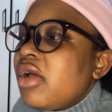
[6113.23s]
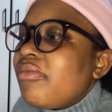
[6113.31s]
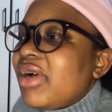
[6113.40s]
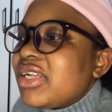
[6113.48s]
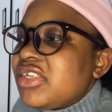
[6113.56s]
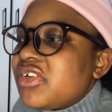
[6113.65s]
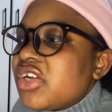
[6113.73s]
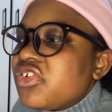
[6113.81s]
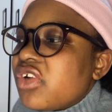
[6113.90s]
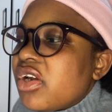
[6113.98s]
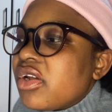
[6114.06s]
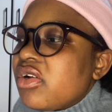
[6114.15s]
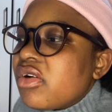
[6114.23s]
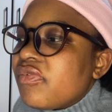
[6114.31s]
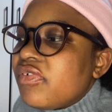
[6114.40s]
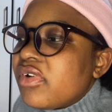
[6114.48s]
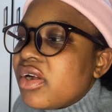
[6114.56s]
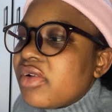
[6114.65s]
By structural
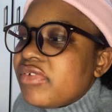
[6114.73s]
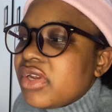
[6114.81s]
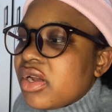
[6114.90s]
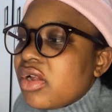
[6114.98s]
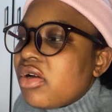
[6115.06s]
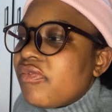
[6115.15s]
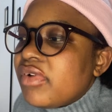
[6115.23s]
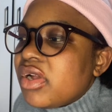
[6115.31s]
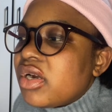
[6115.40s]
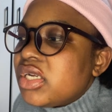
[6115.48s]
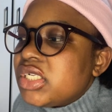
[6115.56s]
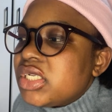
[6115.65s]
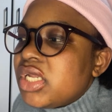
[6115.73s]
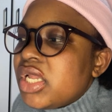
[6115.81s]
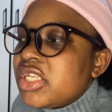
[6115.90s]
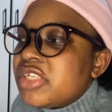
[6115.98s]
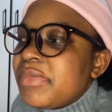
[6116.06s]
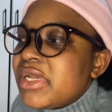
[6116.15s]
reconfiguration, it
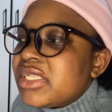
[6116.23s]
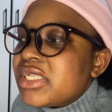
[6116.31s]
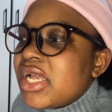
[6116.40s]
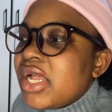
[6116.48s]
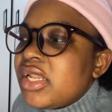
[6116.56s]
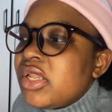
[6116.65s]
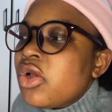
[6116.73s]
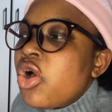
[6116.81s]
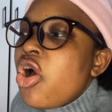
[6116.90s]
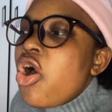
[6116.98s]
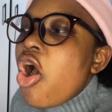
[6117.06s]
is basically